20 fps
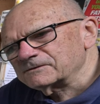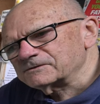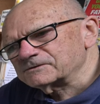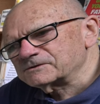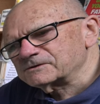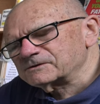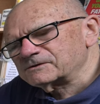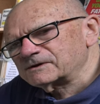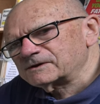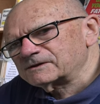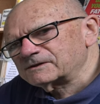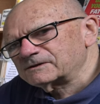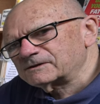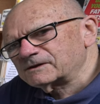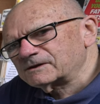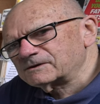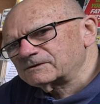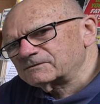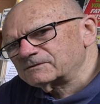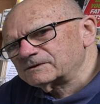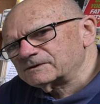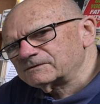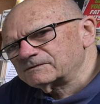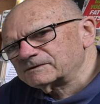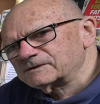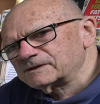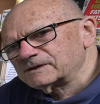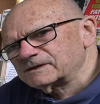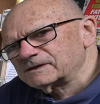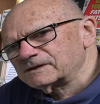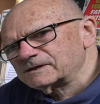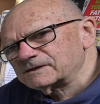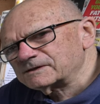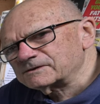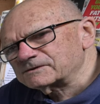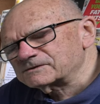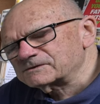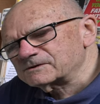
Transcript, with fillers: So I thought, I wonder what that is.